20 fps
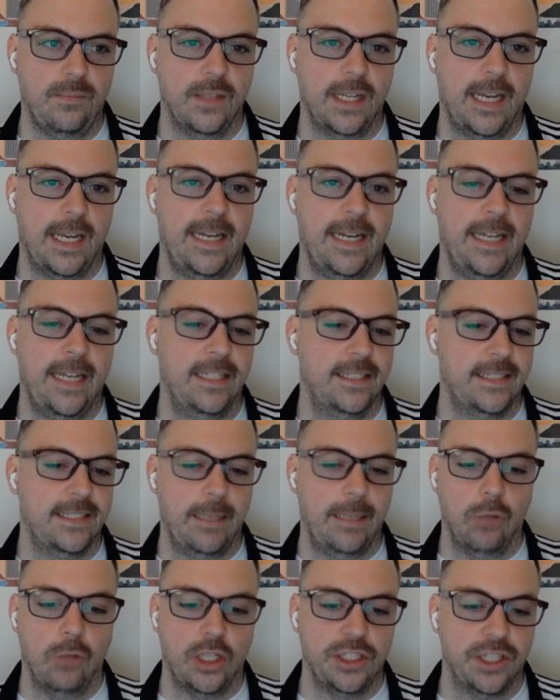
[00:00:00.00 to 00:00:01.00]
And then the
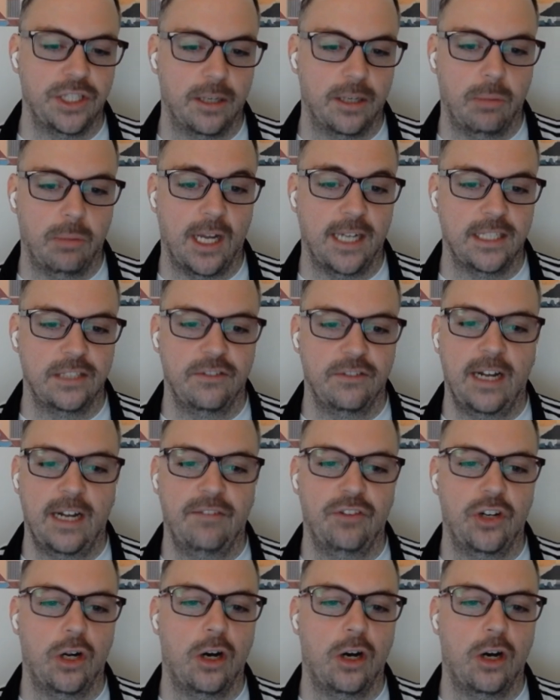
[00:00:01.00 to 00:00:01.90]
same logic applies. If I have an